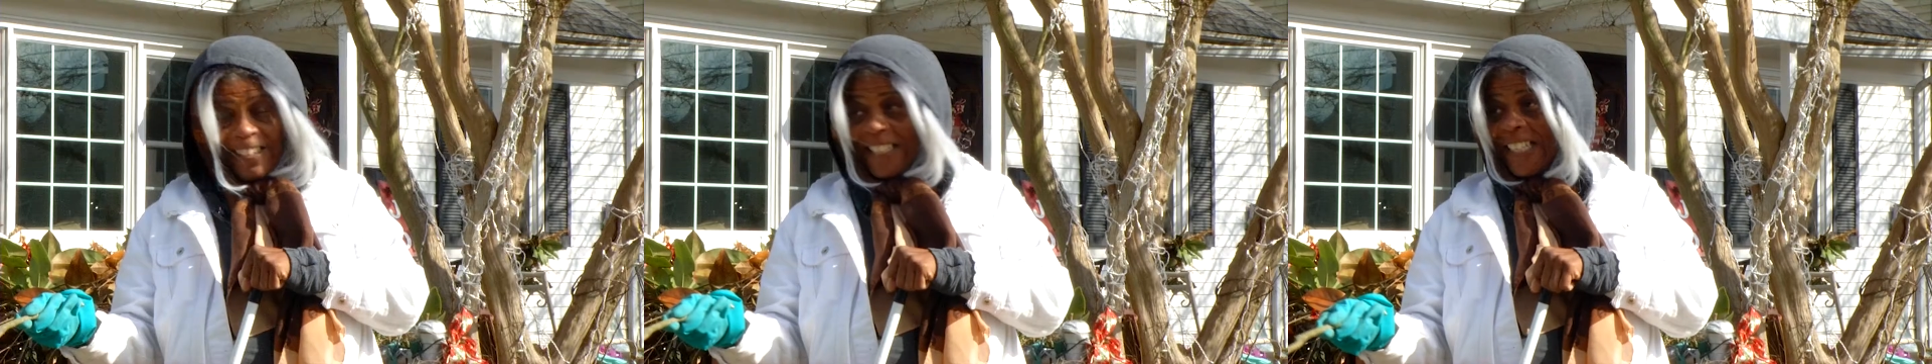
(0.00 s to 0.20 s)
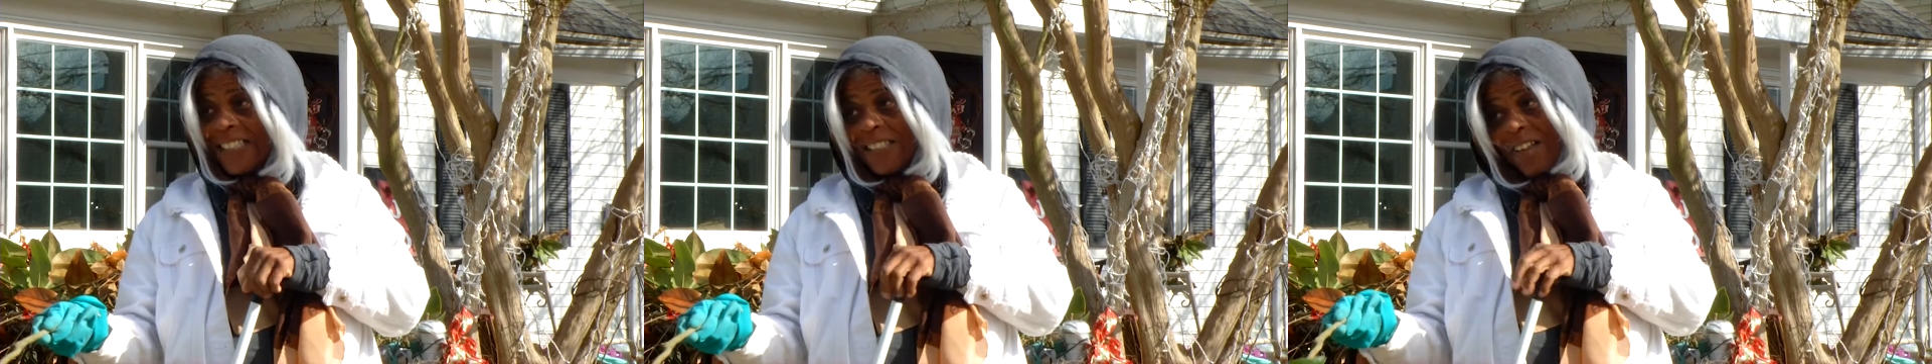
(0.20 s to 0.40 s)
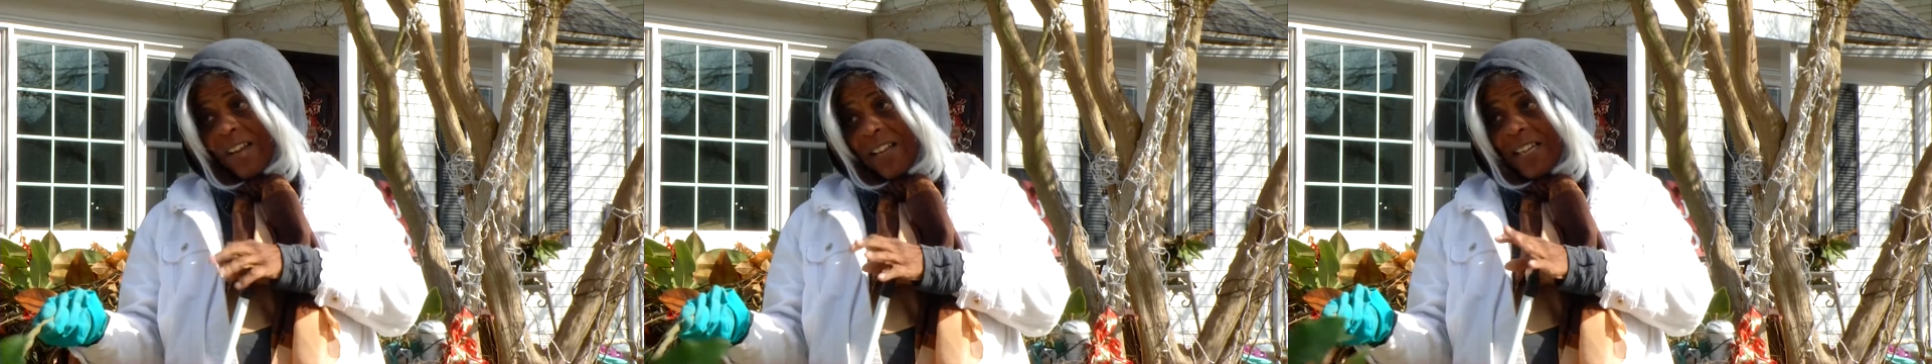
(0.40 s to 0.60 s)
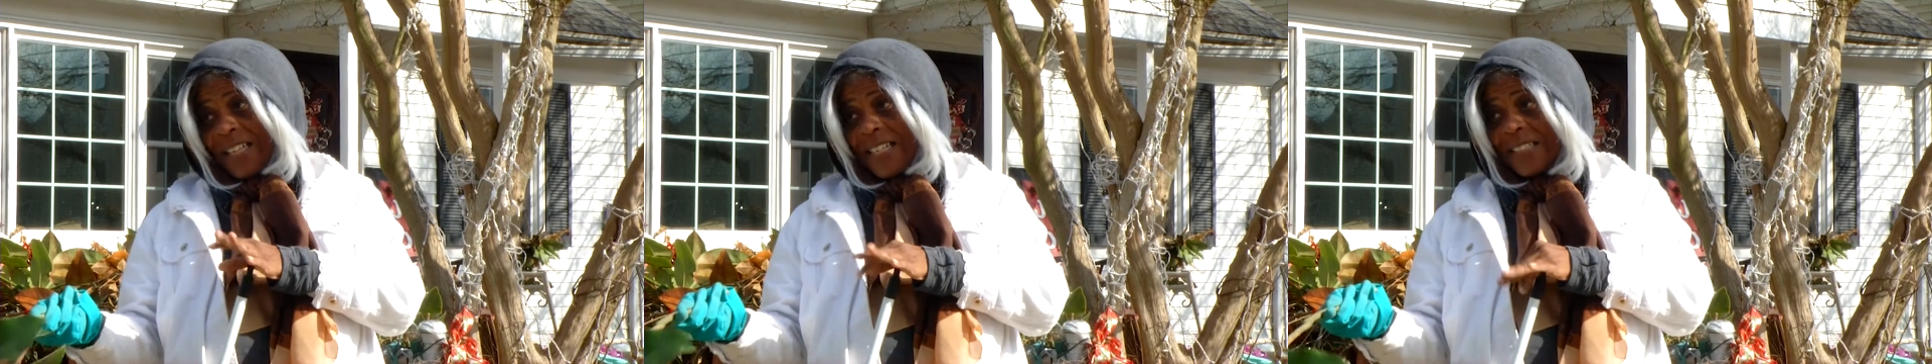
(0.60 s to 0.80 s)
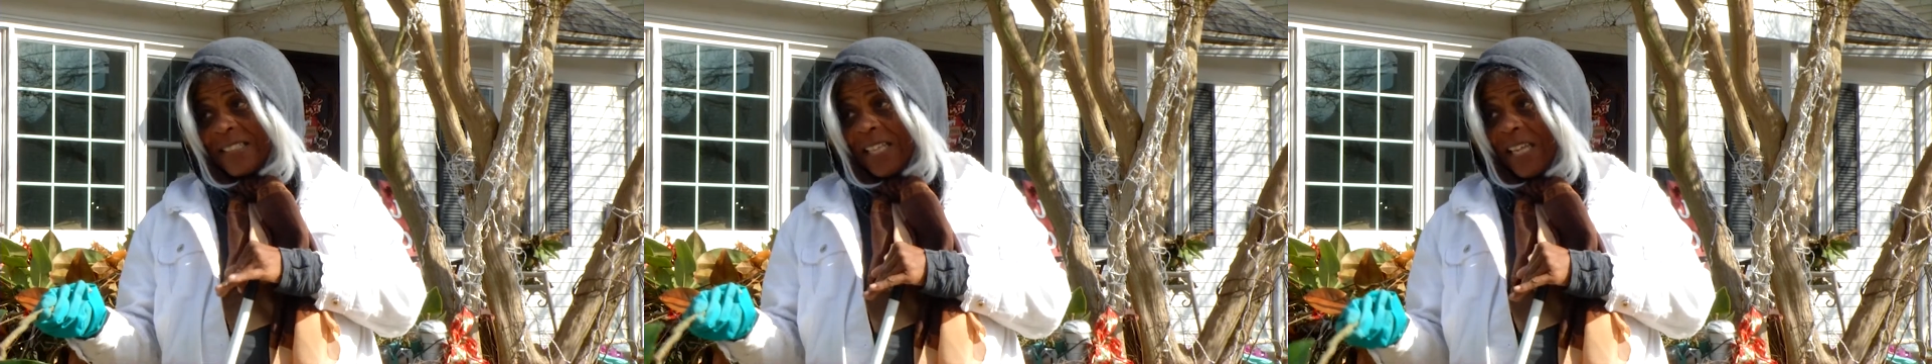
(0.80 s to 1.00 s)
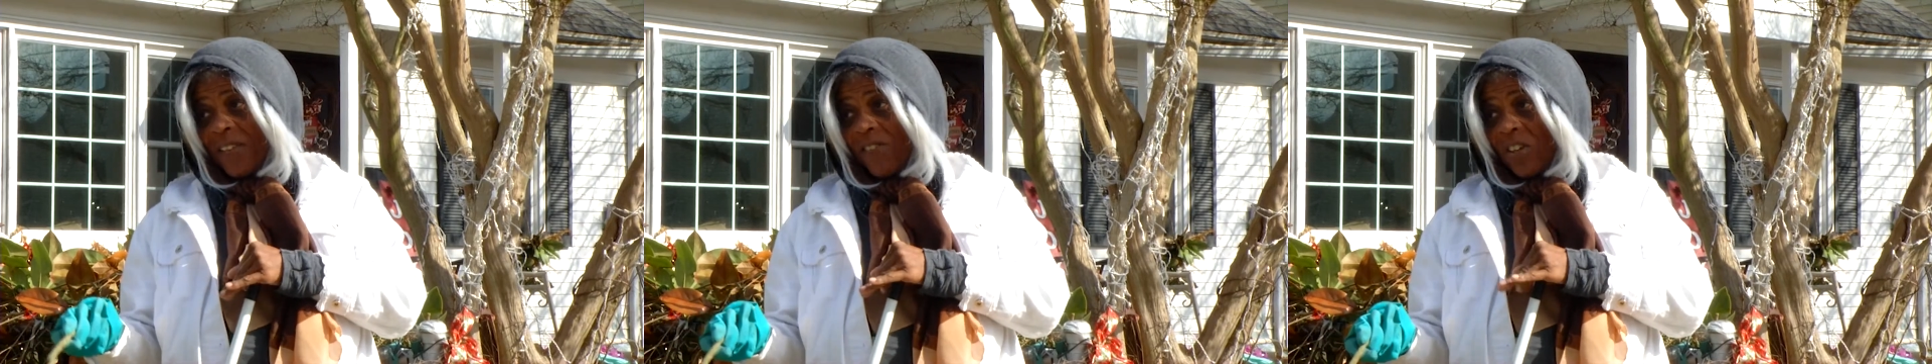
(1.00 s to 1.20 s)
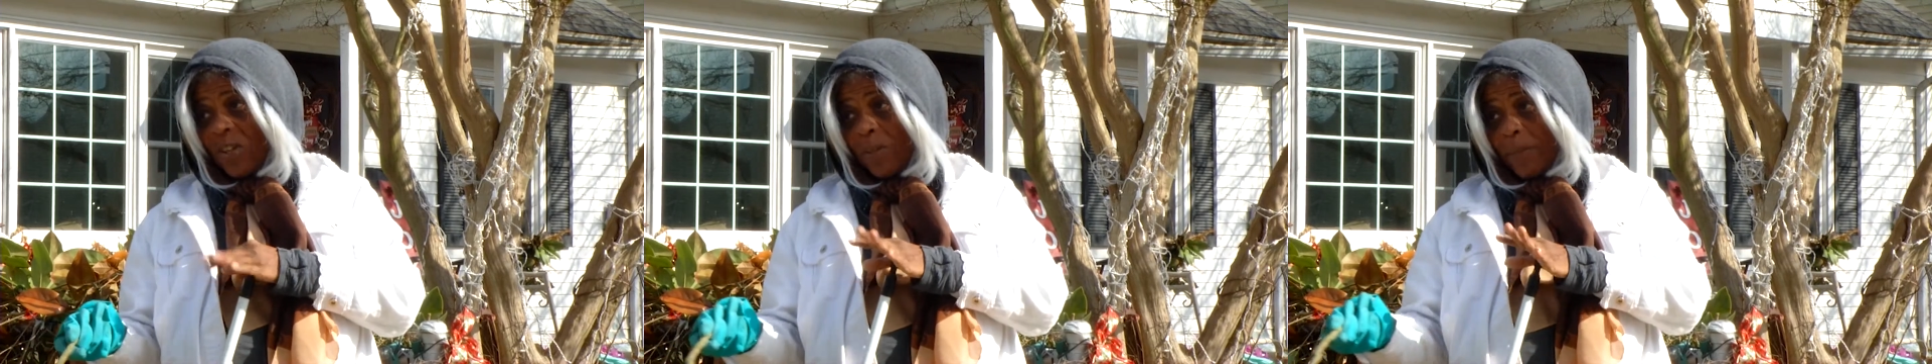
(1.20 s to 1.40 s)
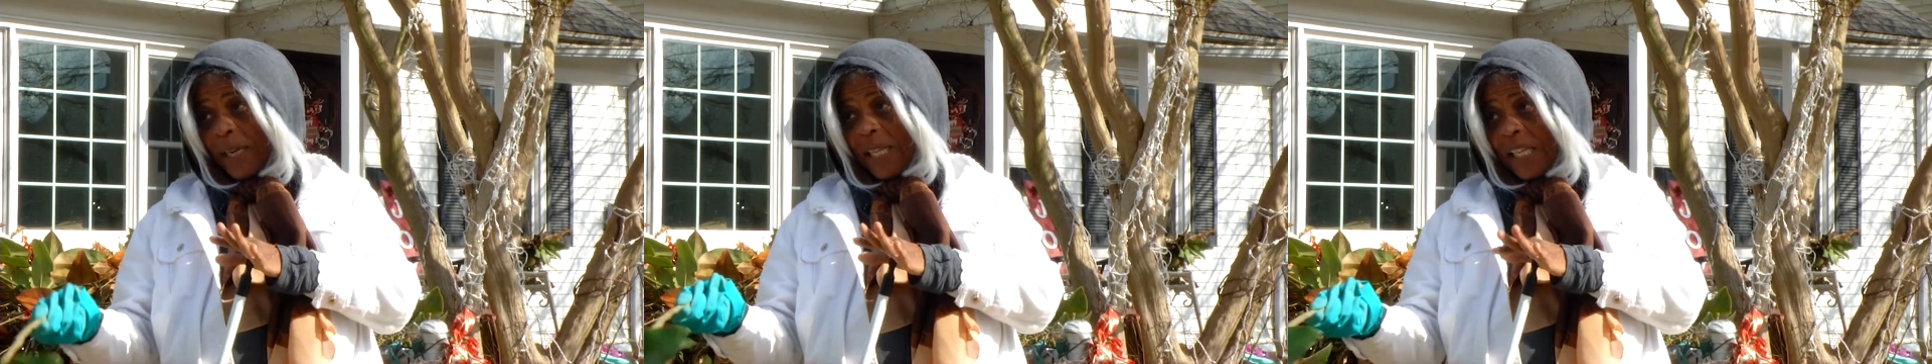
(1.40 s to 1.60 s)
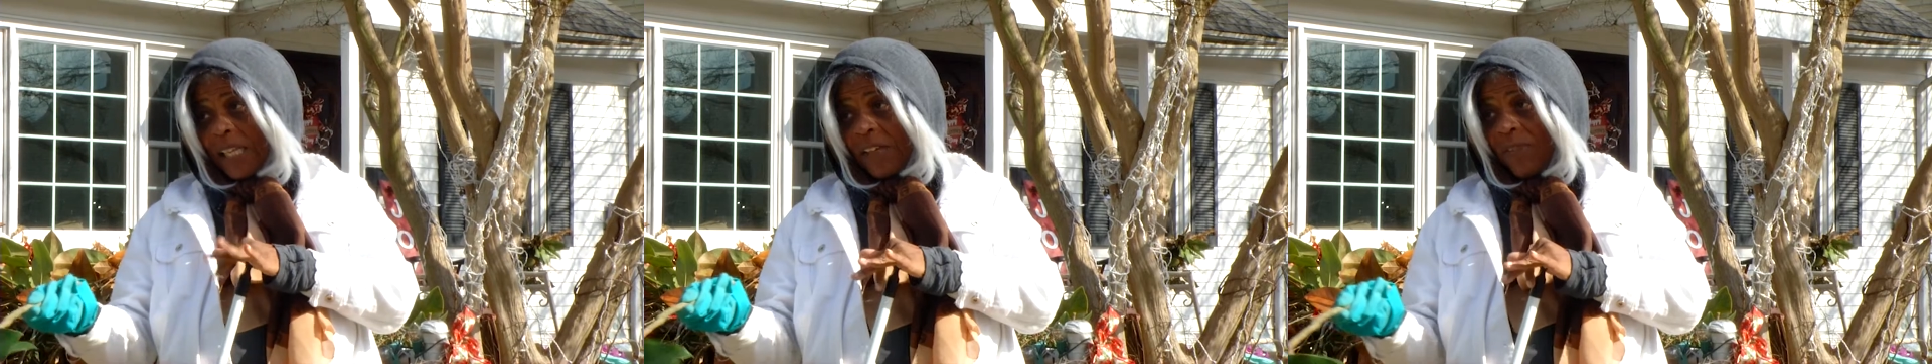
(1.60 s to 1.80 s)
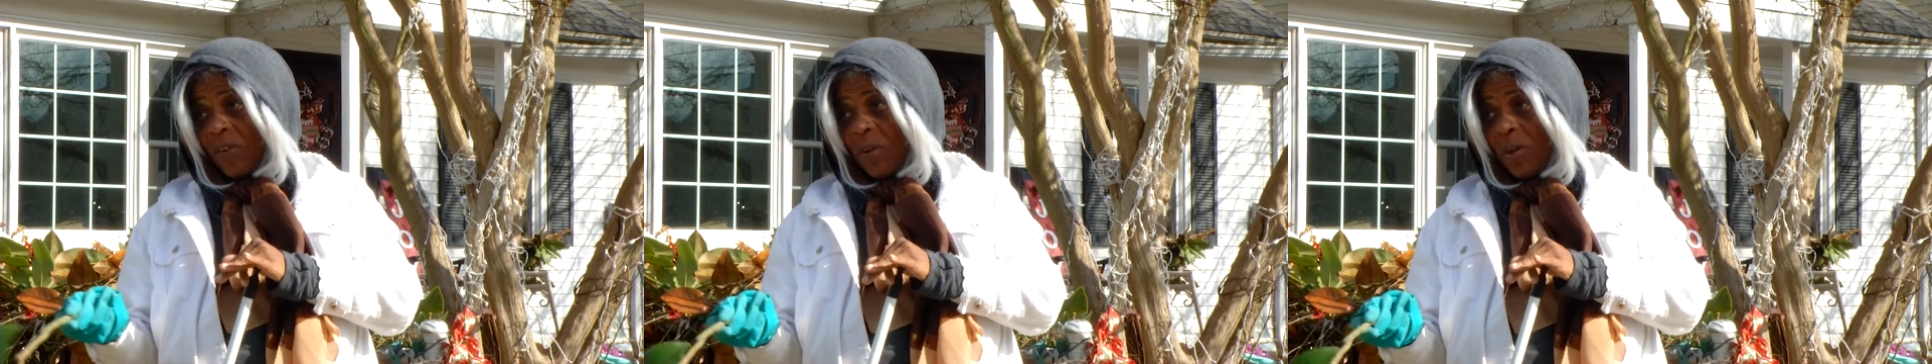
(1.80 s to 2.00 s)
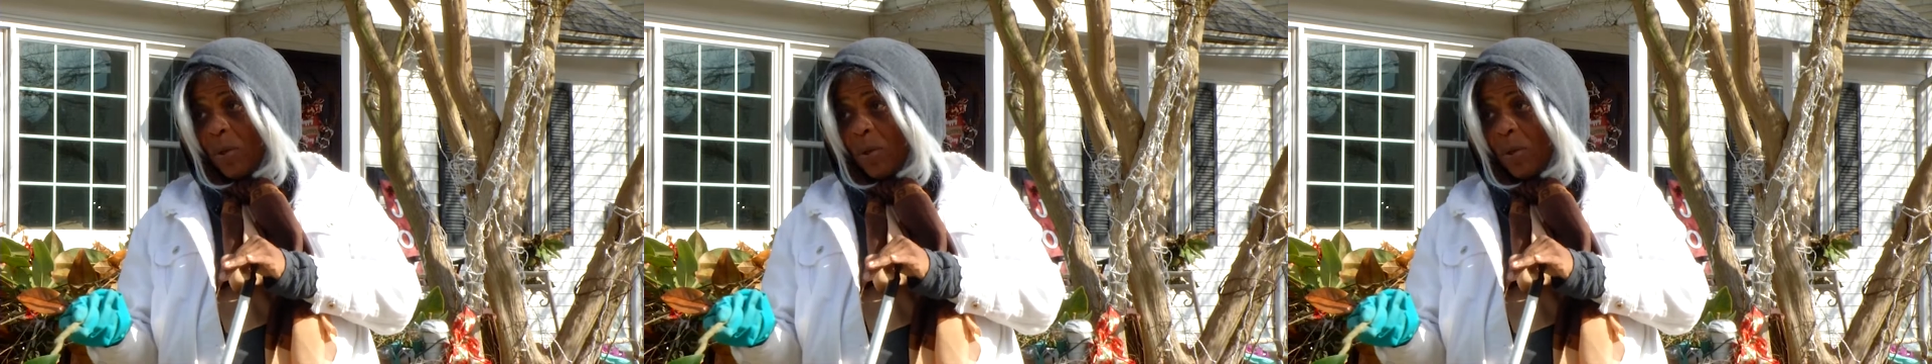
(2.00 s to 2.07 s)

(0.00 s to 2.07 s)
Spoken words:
And that's all it is, evil, a little bit of evil,